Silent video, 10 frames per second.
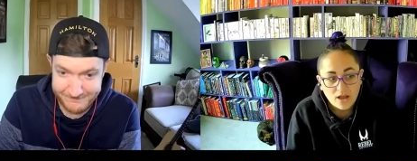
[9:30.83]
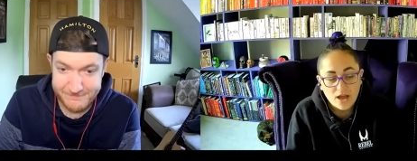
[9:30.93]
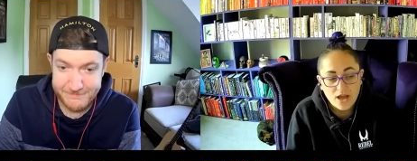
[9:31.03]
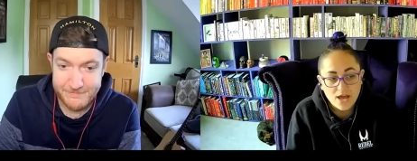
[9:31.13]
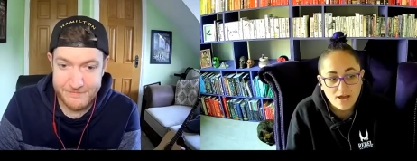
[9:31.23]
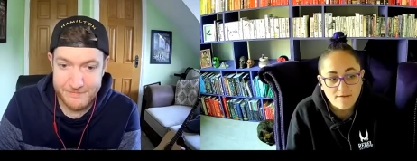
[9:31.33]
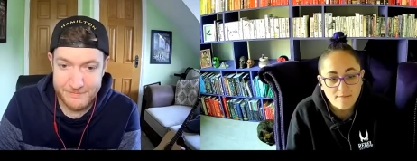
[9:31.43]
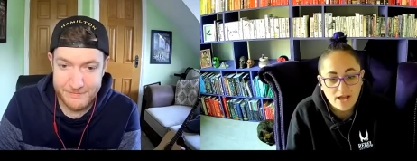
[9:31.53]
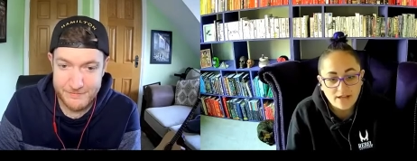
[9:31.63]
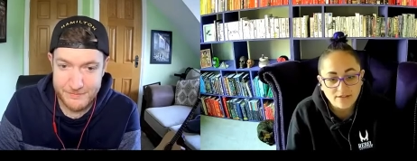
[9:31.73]
Speaker 1: Um,
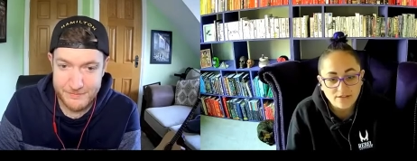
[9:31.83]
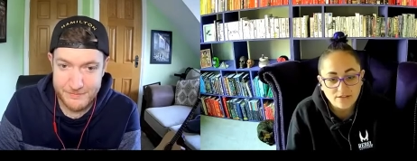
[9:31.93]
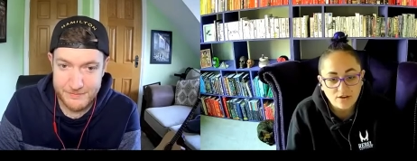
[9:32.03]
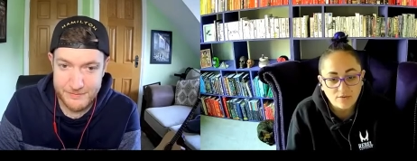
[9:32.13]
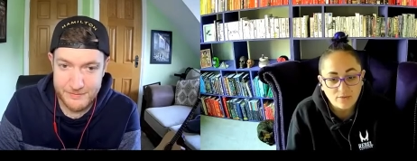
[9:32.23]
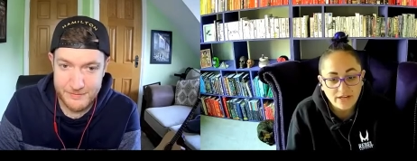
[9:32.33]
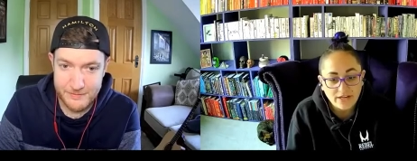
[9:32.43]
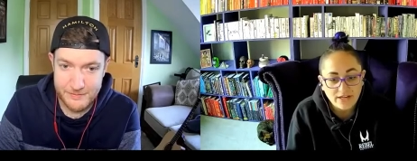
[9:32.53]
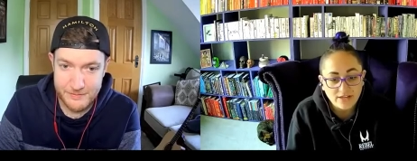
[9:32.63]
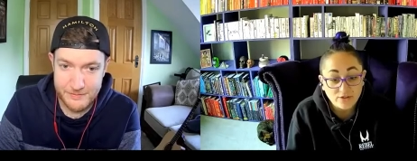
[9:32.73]
and so we
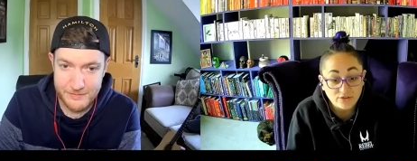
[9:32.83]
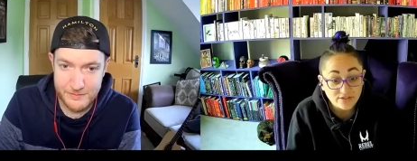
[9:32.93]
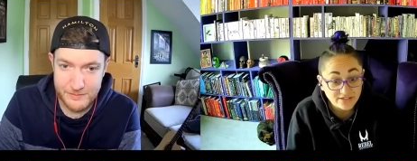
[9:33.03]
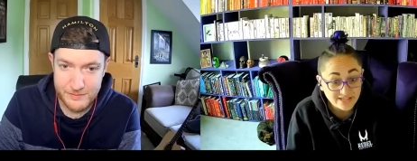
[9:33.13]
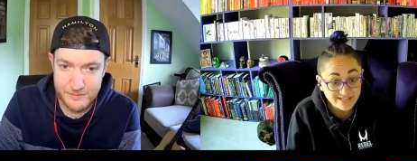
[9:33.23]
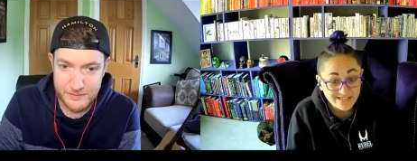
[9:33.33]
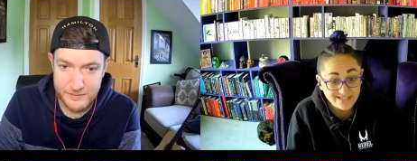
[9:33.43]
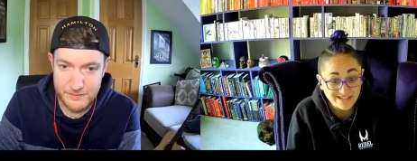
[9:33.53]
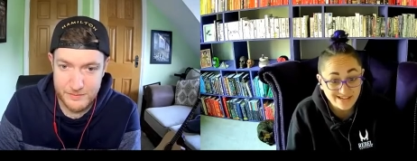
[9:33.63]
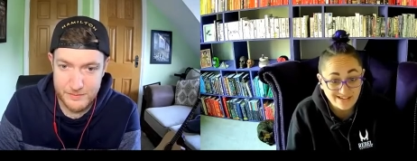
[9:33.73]
need your
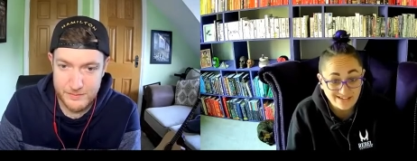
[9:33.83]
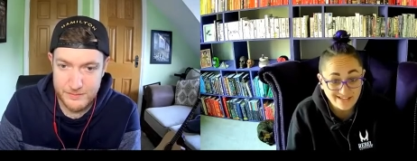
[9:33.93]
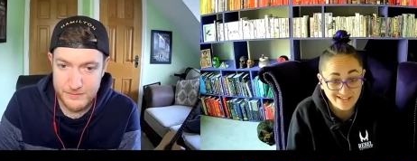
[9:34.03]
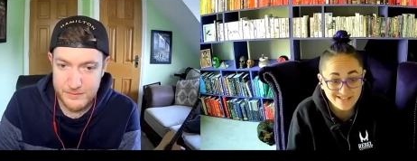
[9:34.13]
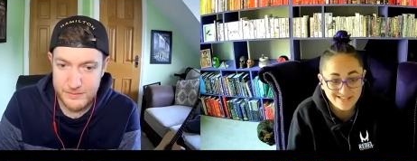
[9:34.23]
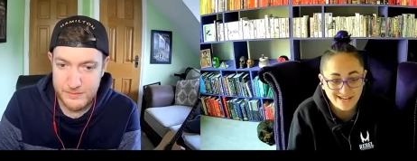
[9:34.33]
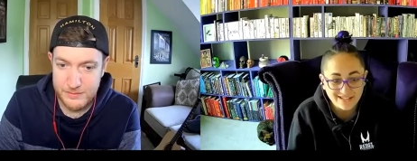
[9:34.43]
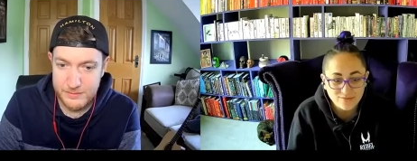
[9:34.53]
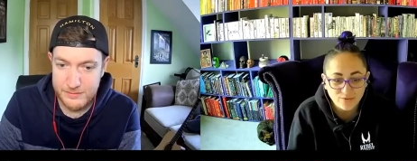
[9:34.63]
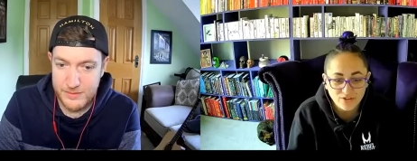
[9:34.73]
successes, guys. Tell
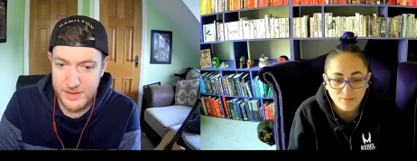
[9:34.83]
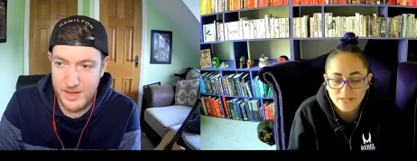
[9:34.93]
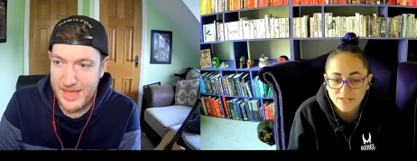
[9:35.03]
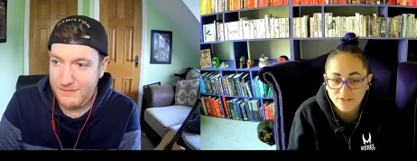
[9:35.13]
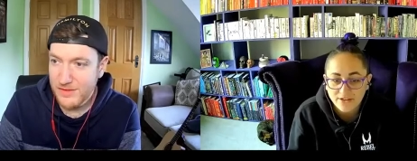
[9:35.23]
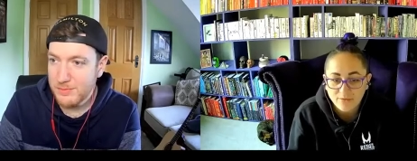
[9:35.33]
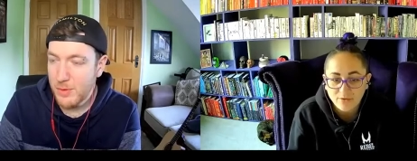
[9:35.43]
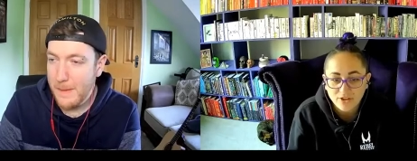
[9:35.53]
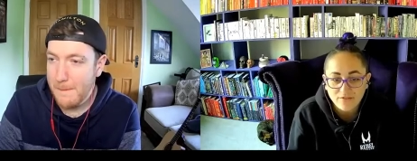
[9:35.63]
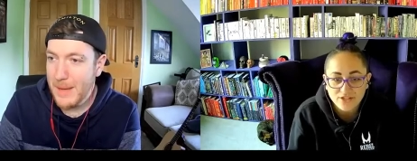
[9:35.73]
us what you've I been doing. Just
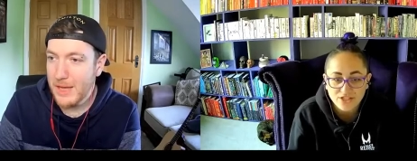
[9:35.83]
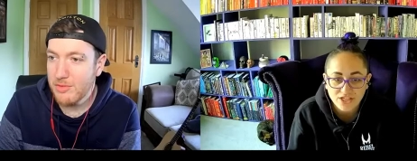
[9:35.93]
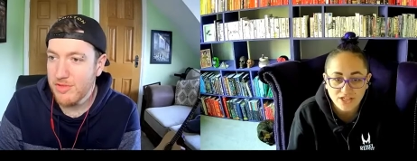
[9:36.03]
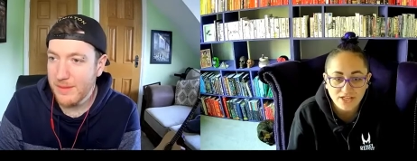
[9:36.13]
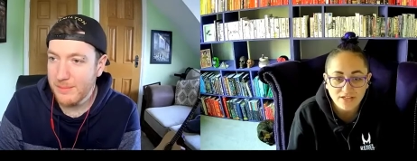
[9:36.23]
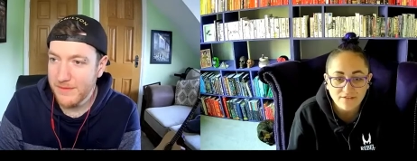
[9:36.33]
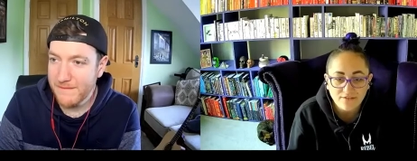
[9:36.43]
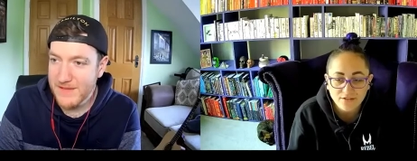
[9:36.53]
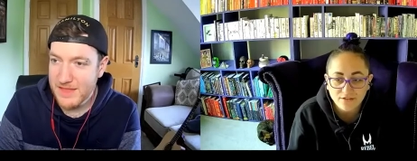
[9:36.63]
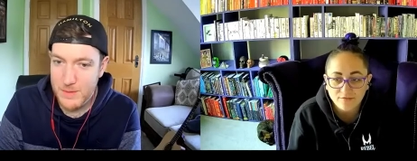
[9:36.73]
put a you've post achieved. up on the
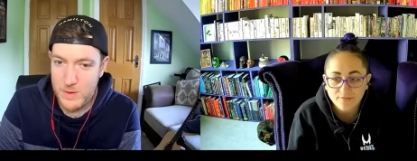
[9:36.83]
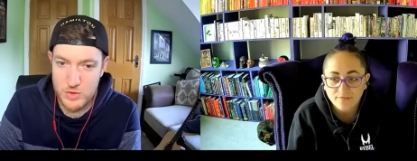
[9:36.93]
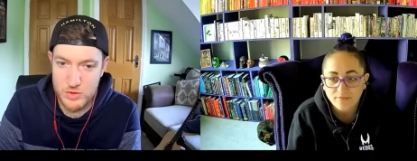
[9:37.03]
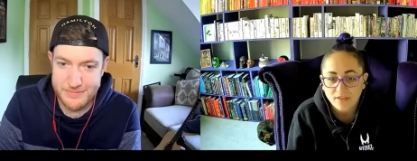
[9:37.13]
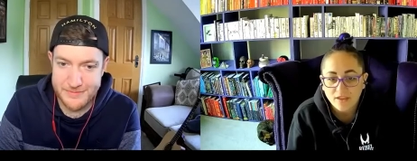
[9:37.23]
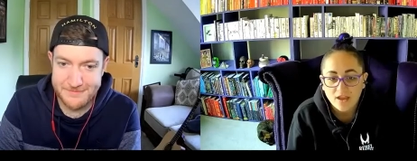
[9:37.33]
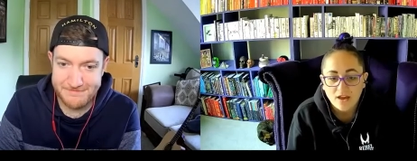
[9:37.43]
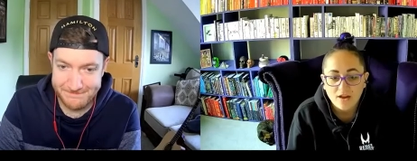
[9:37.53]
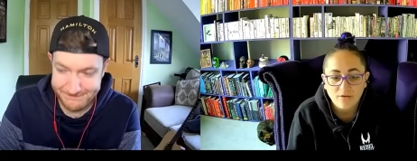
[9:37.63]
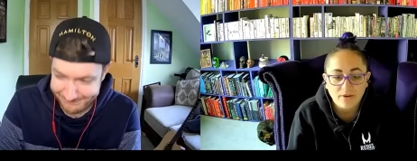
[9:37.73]
Speaker 2: Facebook group.
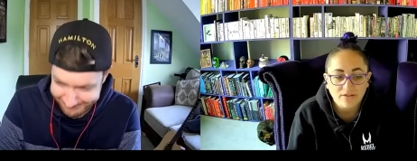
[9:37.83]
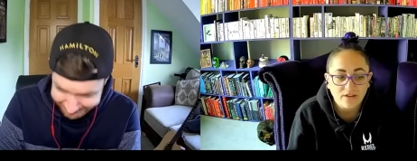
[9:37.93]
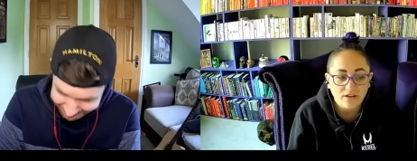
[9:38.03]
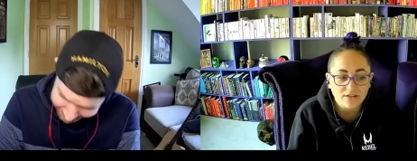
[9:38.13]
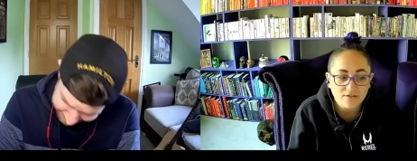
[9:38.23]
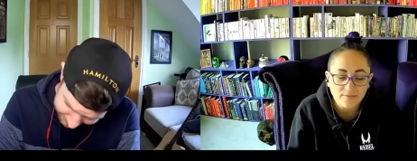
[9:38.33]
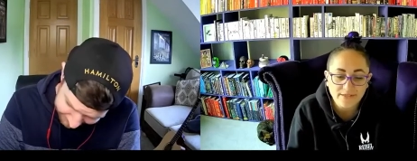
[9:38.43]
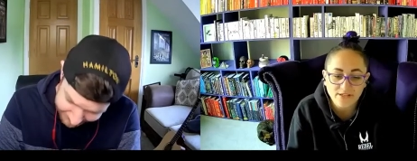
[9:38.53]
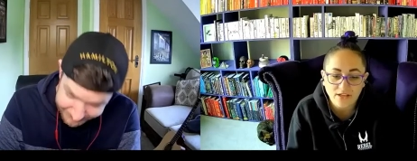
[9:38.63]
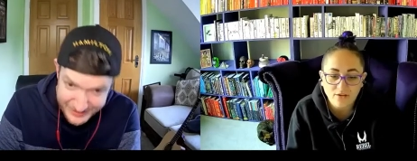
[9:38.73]
Speaker 1: Oh, well done. It's
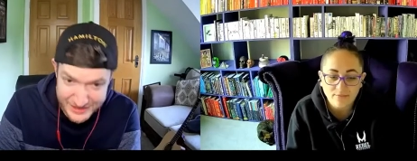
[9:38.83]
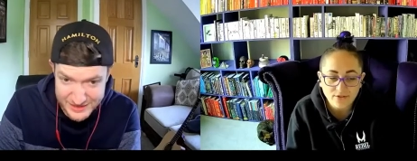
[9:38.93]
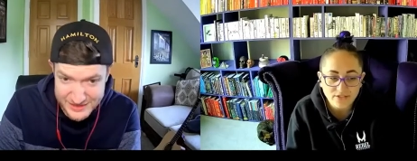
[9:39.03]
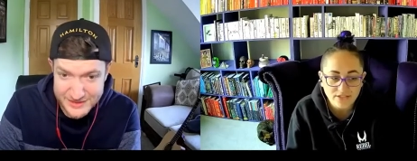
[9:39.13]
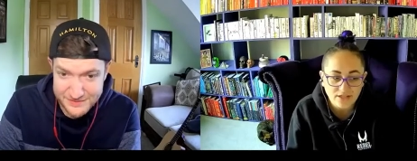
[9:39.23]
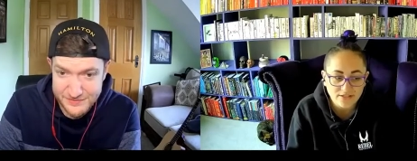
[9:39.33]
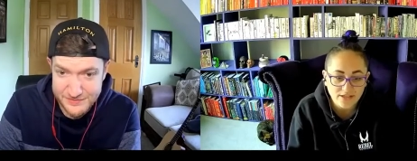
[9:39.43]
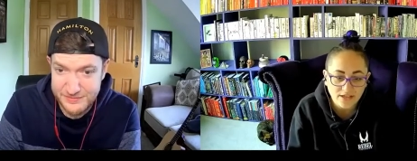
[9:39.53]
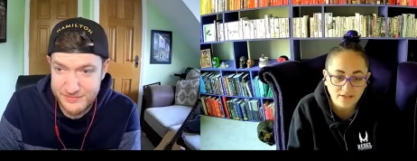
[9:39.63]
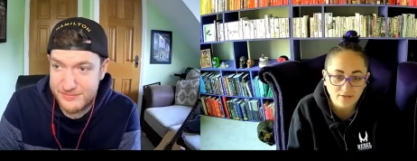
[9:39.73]
almost like you're
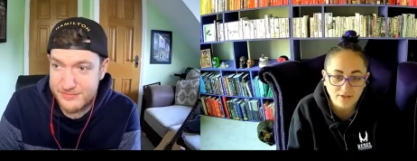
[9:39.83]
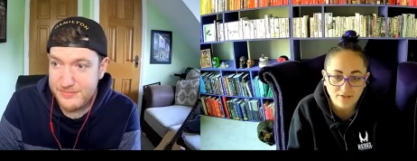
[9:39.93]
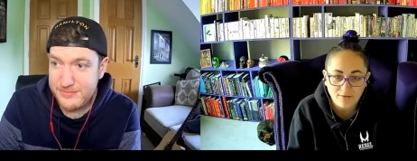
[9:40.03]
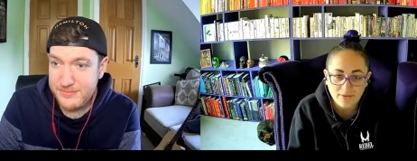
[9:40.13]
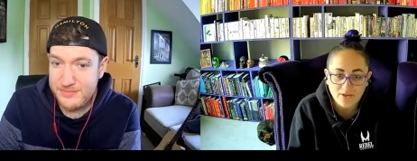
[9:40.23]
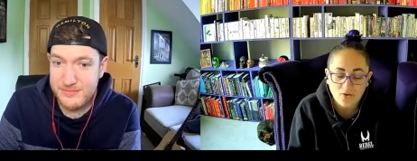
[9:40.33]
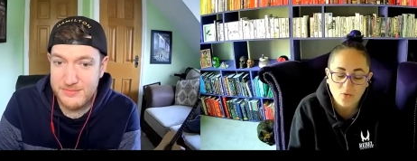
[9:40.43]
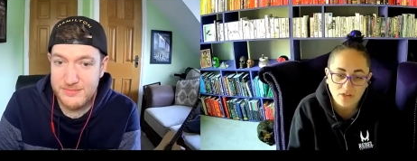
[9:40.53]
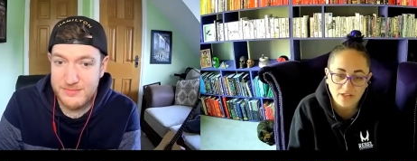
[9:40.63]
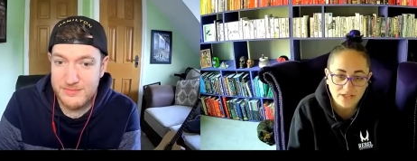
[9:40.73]
multitasking and not giving me your
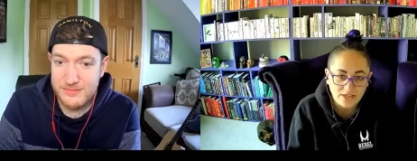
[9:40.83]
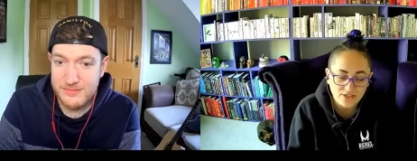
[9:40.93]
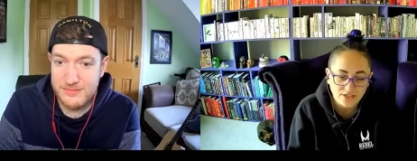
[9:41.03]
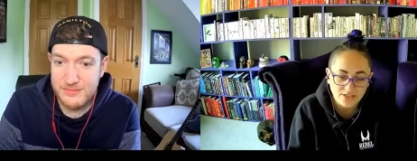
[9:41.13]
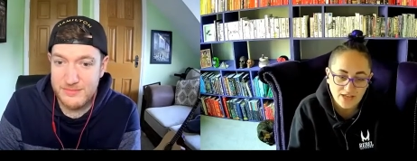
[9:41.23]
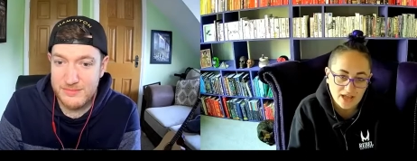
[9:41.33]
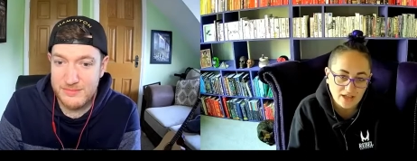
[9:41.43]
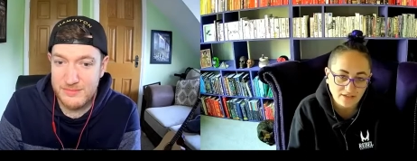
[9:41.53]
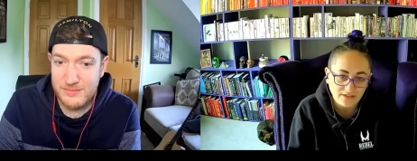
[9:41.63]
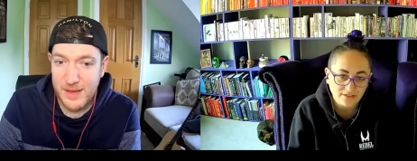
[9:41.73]
all attention,
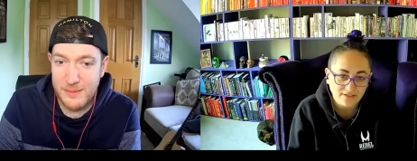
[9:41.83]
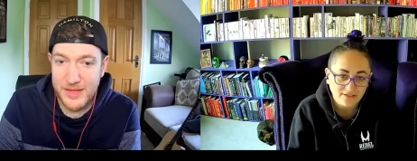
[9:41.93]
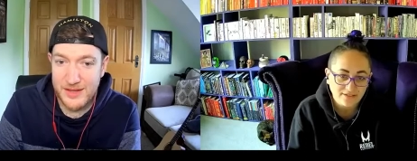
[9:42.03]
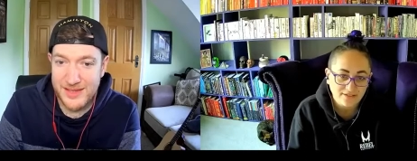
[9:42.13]
Dan.
Speaker 2: I mean, I did it